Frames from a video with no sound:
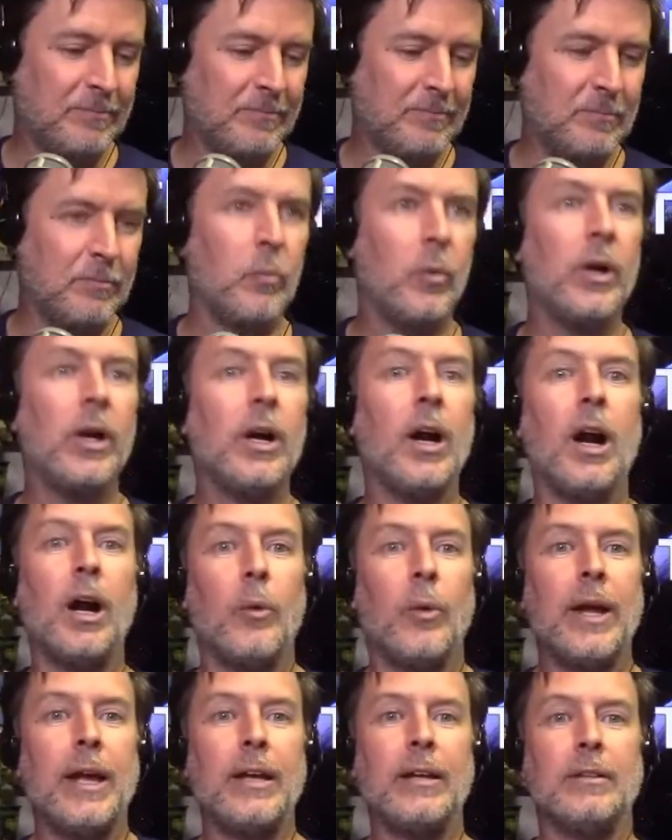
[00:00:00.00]
Where are
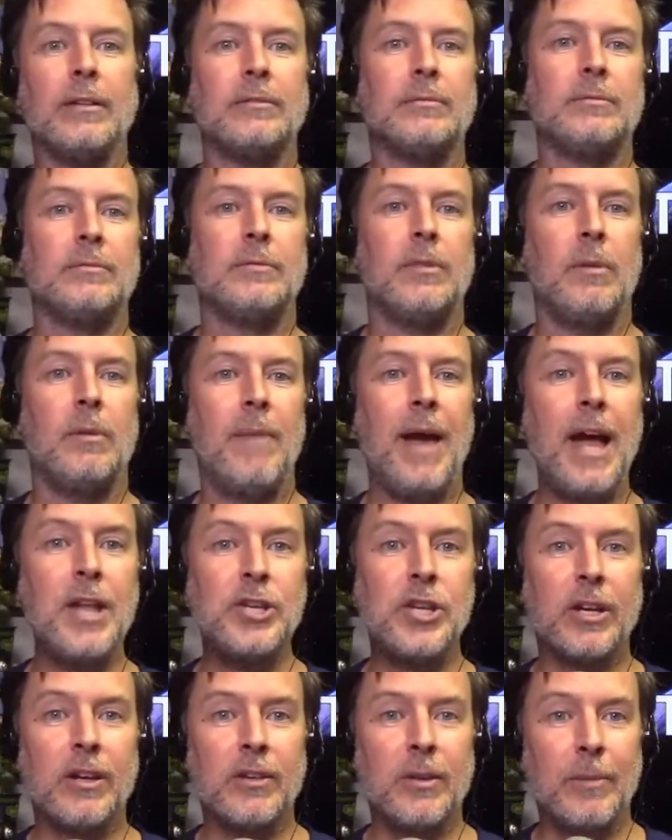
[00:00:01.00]
we?
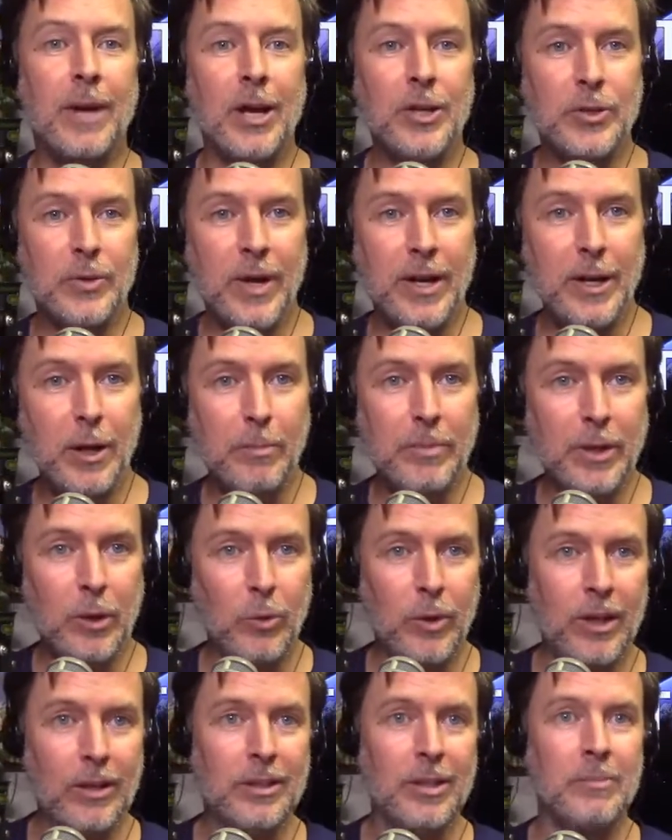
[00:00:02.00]
Magic of the Mouse Radio. Bill,
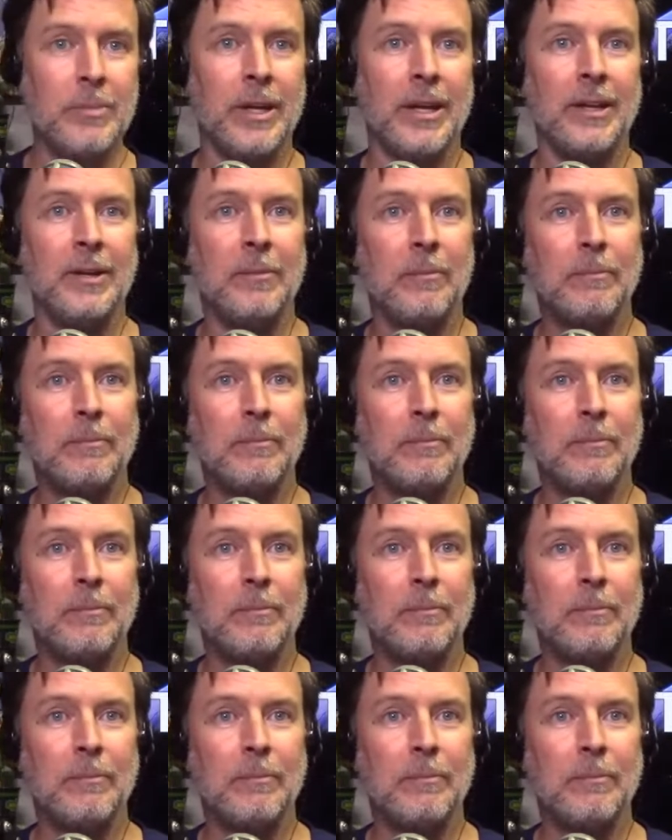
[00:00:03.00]
welcome in.